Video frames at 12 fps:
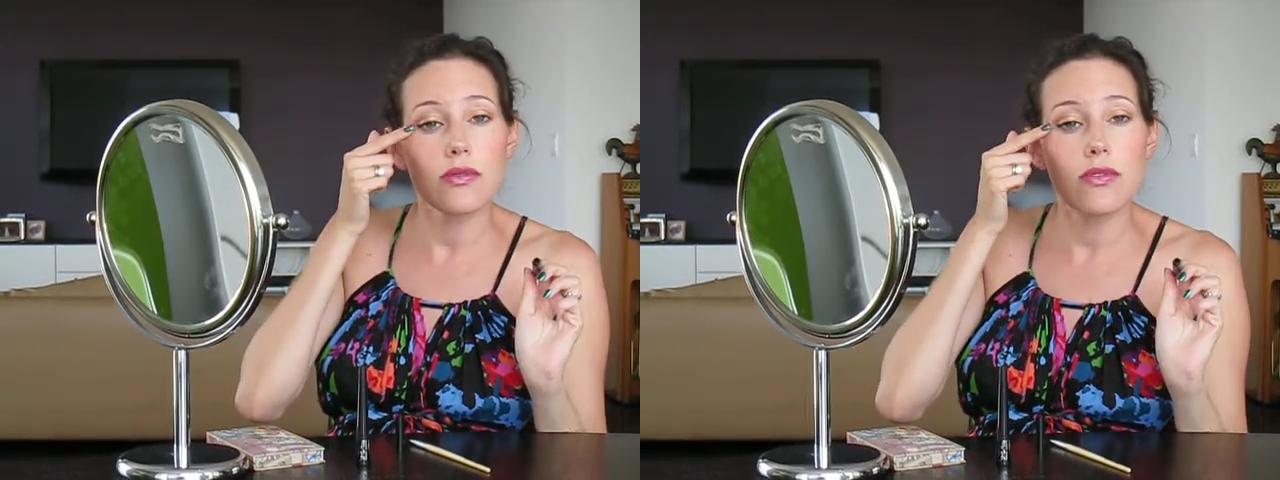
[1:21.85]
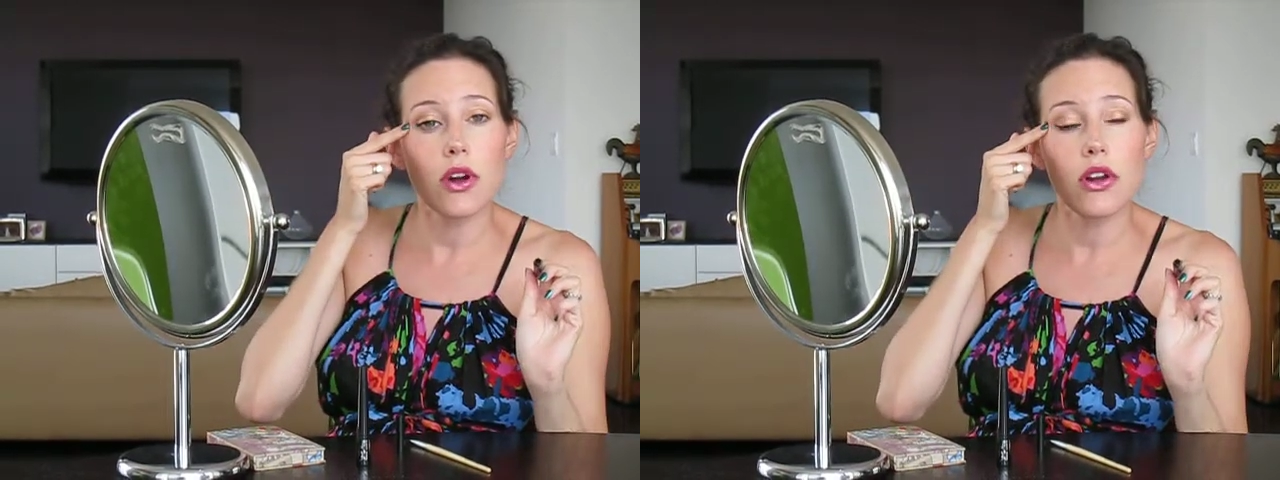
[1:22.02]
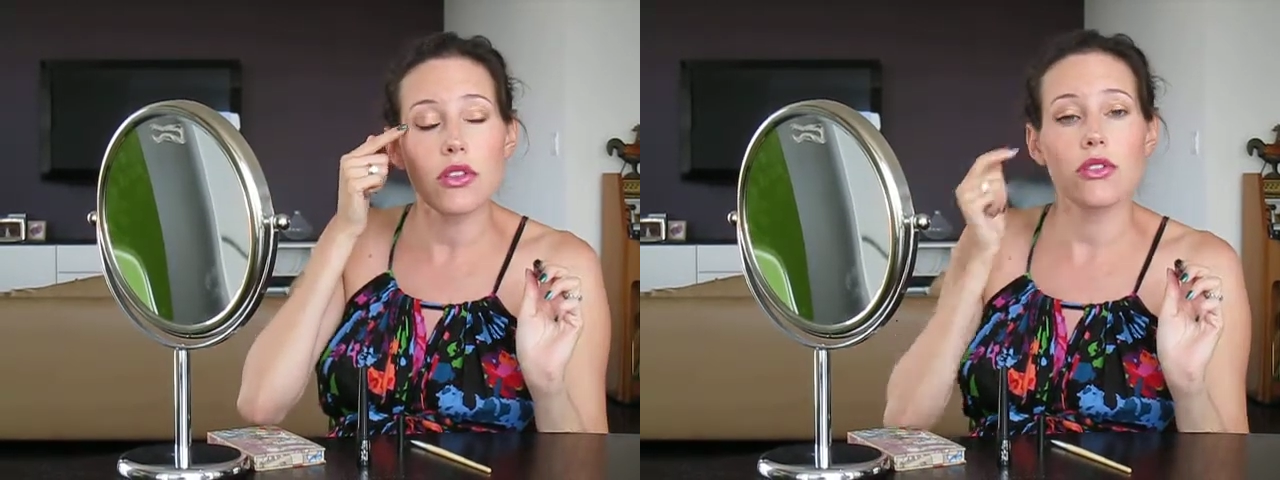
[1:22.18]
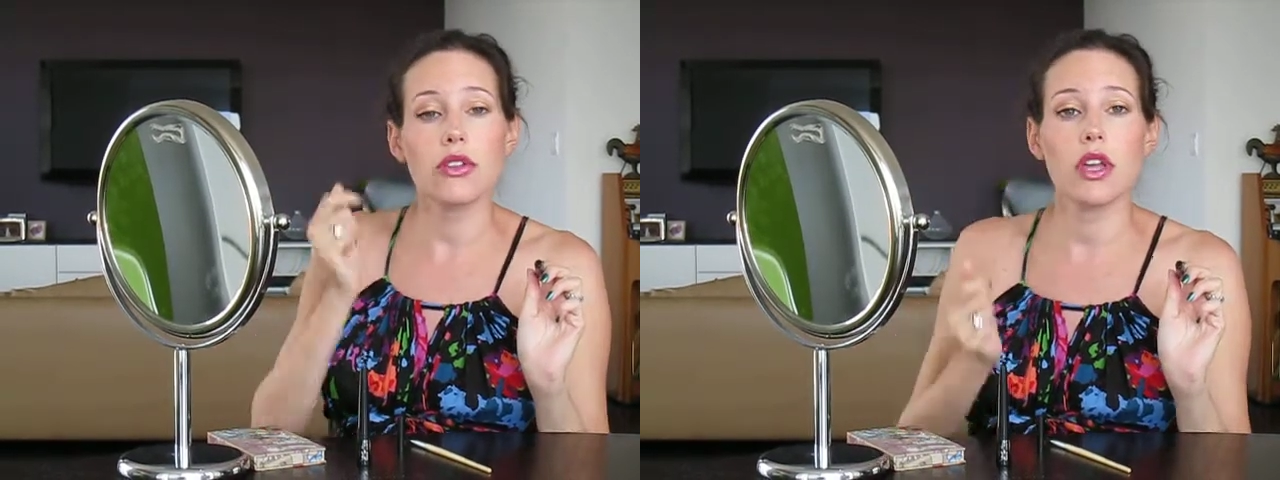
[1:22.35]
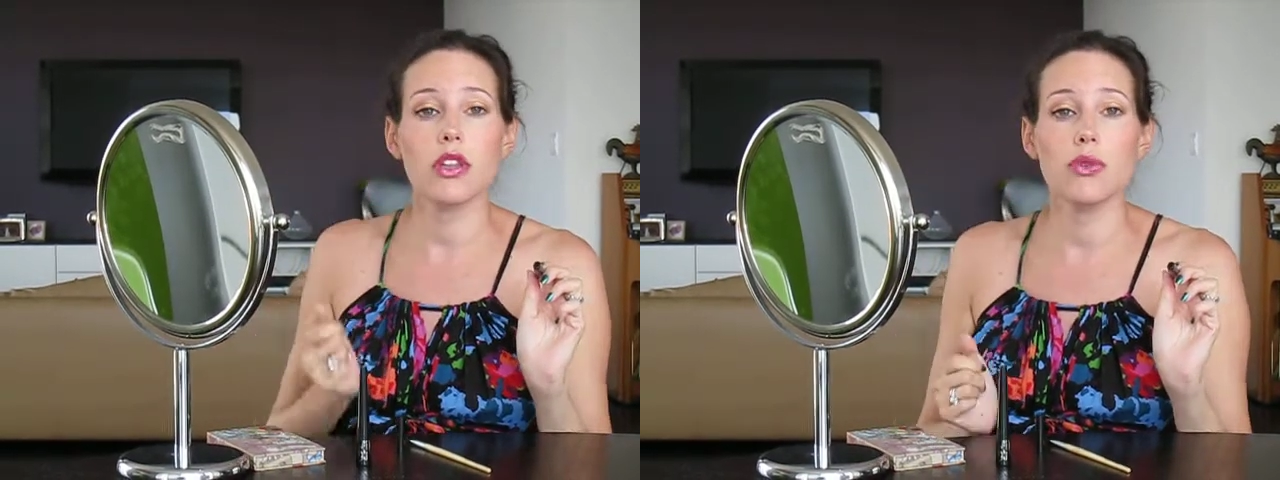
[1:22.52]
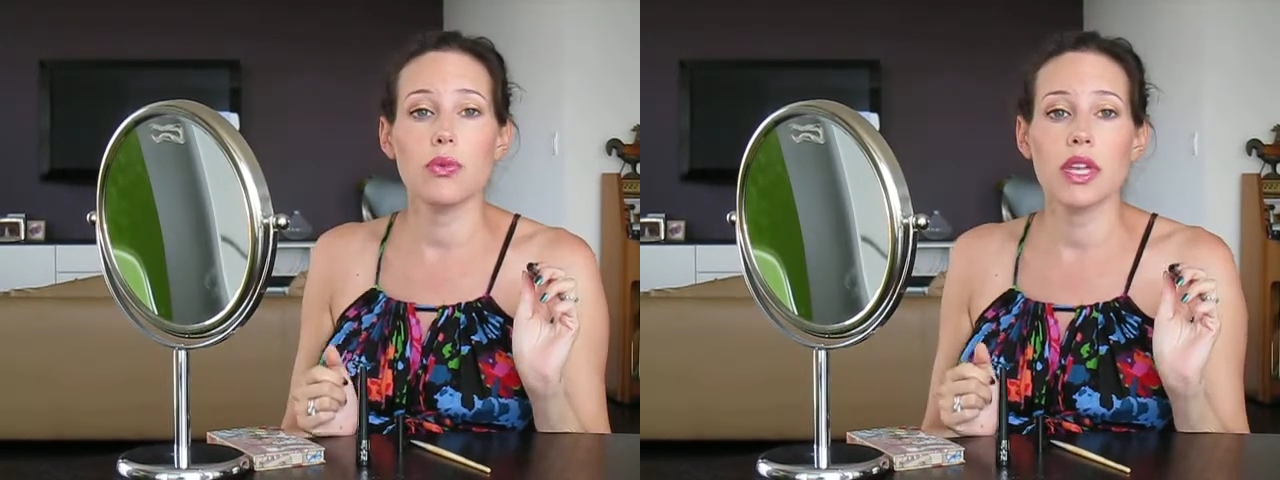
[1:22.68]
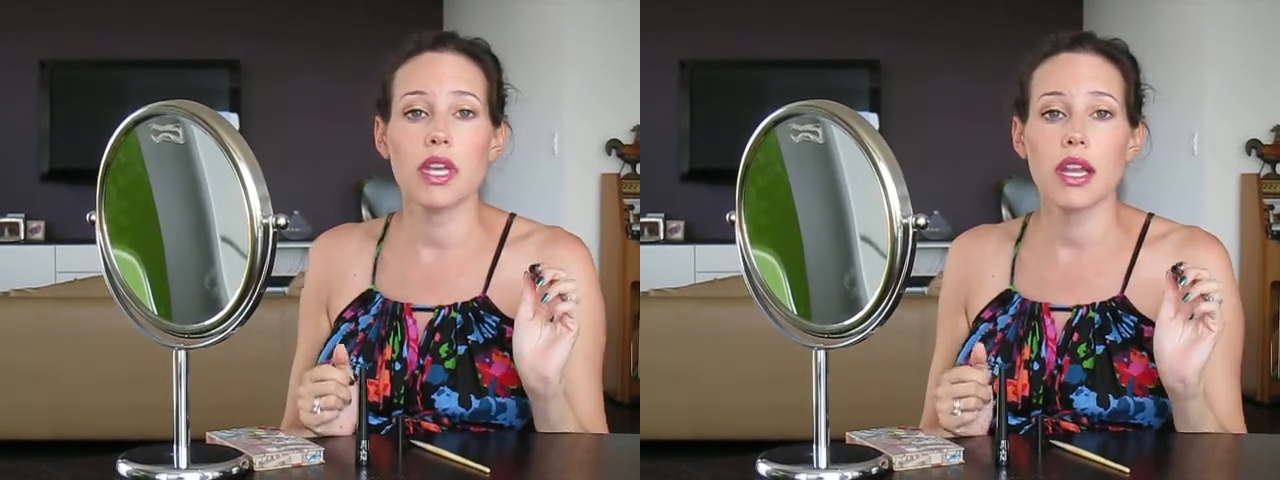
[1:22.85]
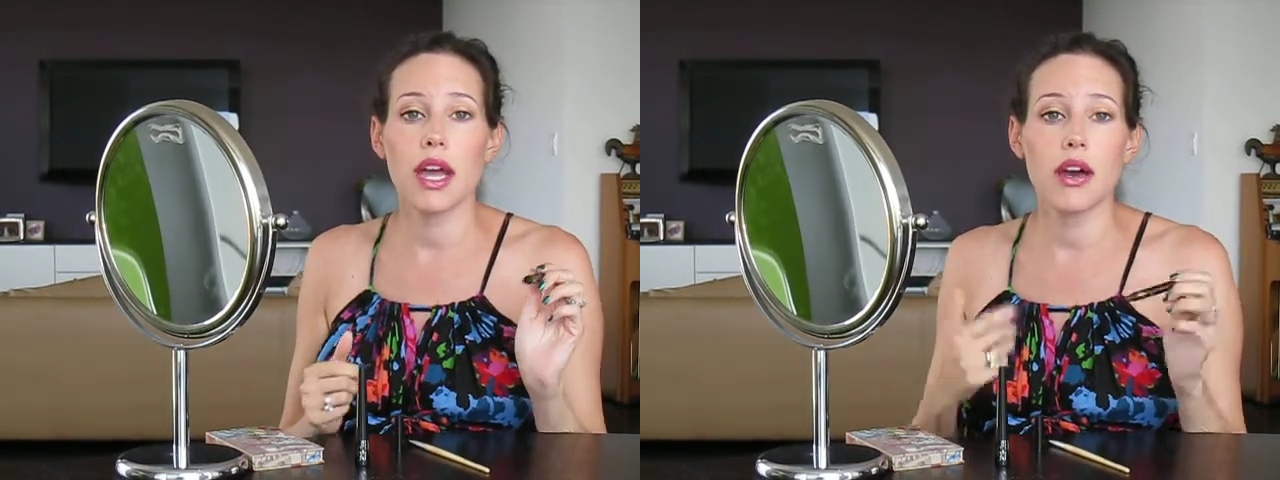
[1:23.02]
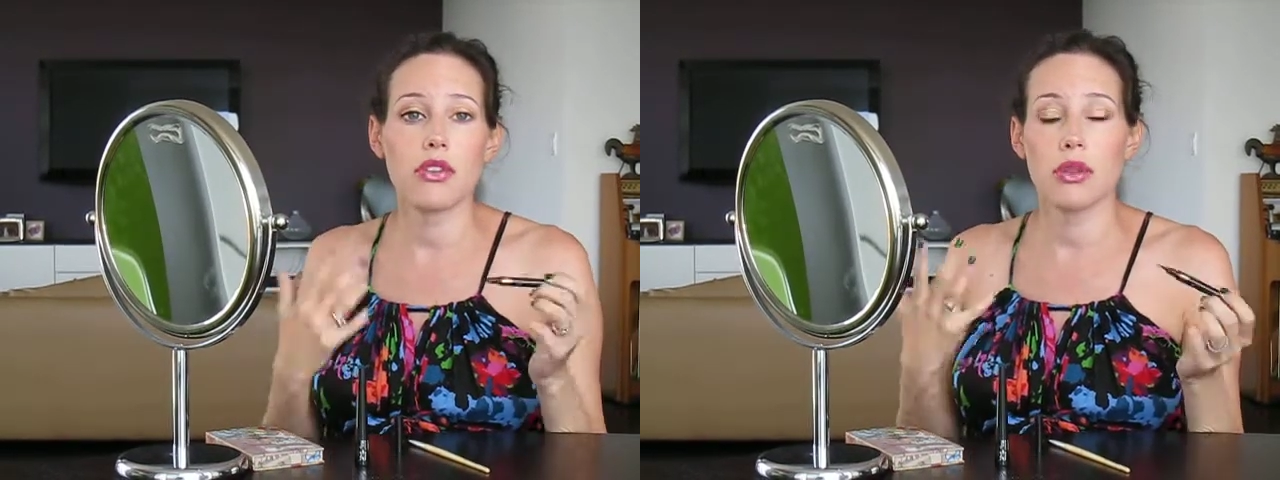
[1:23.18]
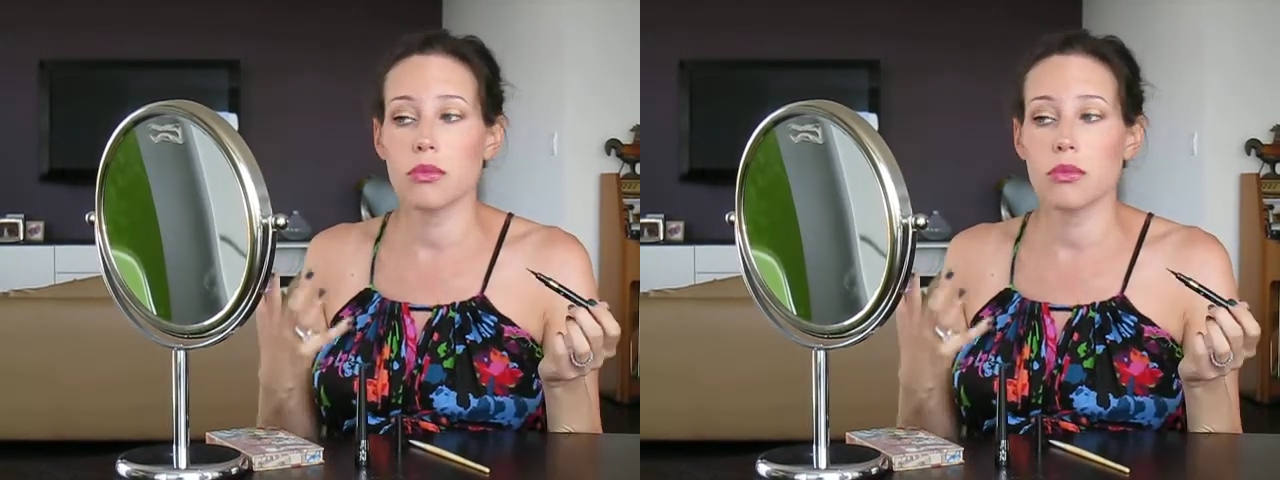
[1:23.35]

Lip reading: farther that you wing it out,